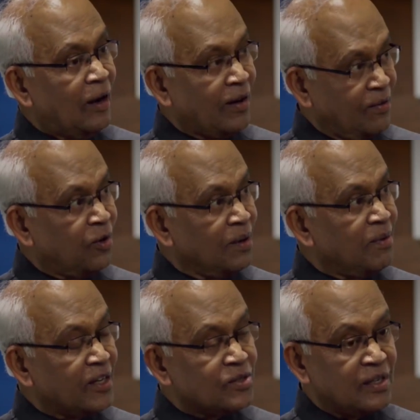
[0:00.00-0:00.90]
on
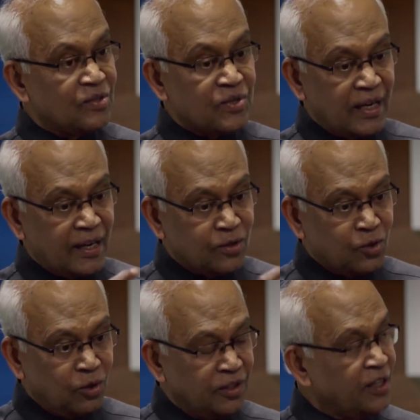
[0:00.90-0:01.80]
affordable excellence, and I
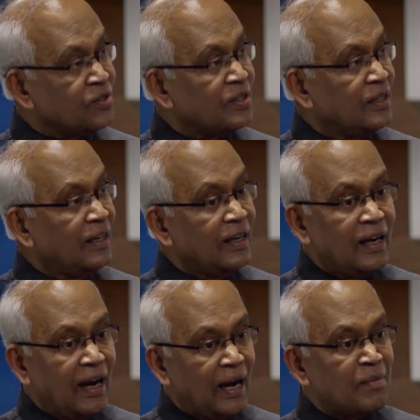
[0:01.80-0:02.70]
showed this.
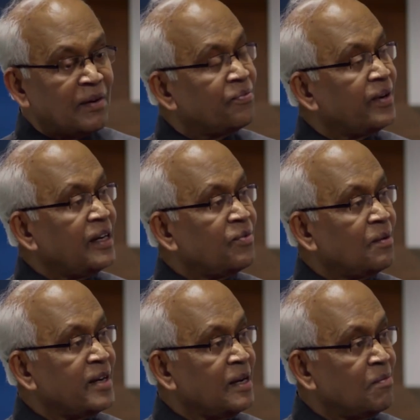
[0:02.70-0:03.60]
And my friend
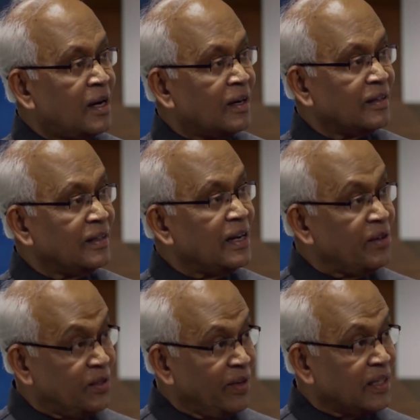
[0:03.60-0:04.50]
from Denmark,
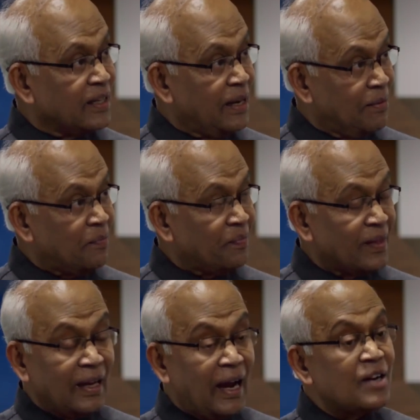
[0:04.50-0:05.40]
David Twitt, came
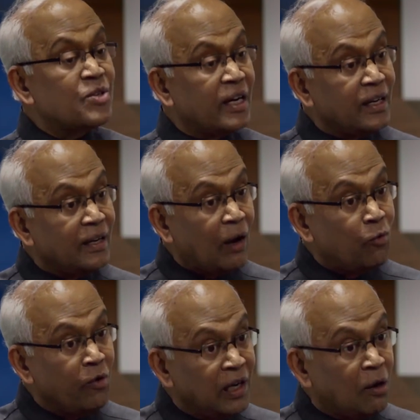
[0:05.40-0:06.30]
and said,
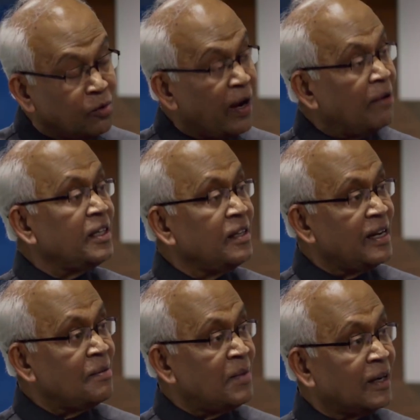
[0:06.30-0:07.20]
we will love to have it in
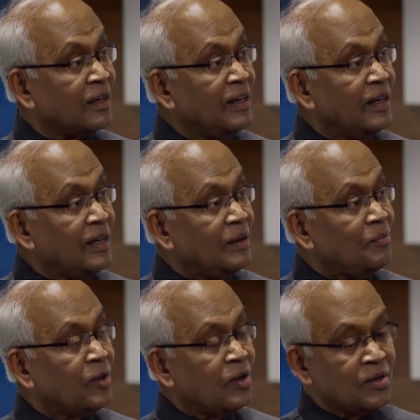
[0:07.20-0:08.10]
Denmark.
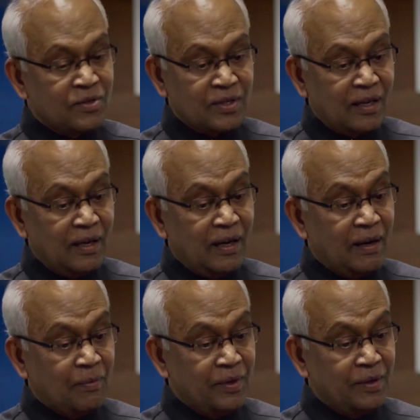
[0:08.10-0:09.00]
Because,
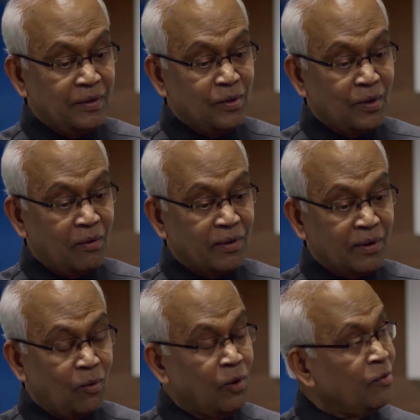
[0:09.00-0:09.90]

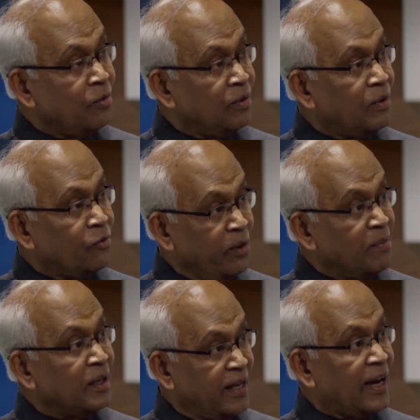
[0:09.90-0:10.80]
our old
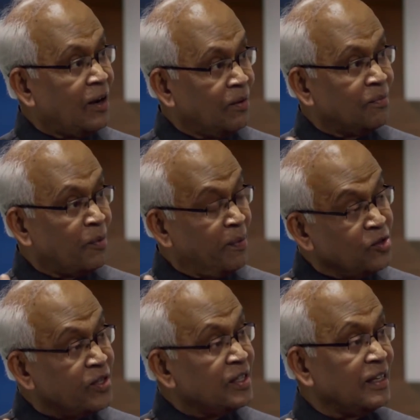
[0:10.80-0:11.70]
women, they have
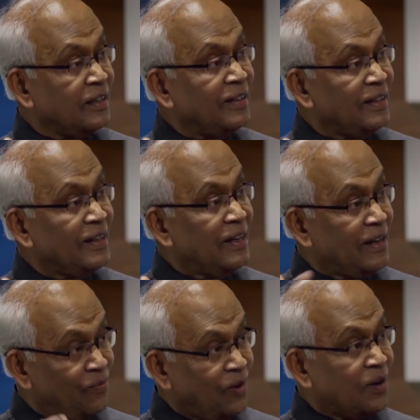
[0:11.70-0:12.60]
propensity
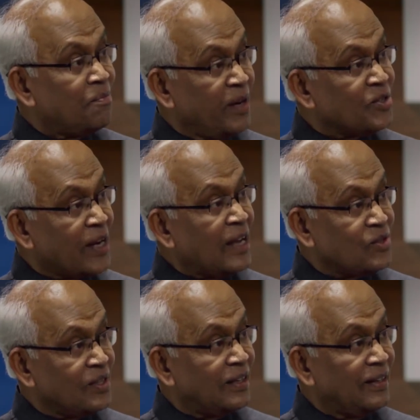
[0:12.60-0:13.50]
for breast
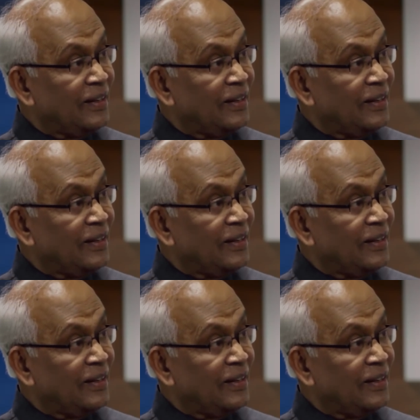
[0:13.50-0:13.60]
cancer,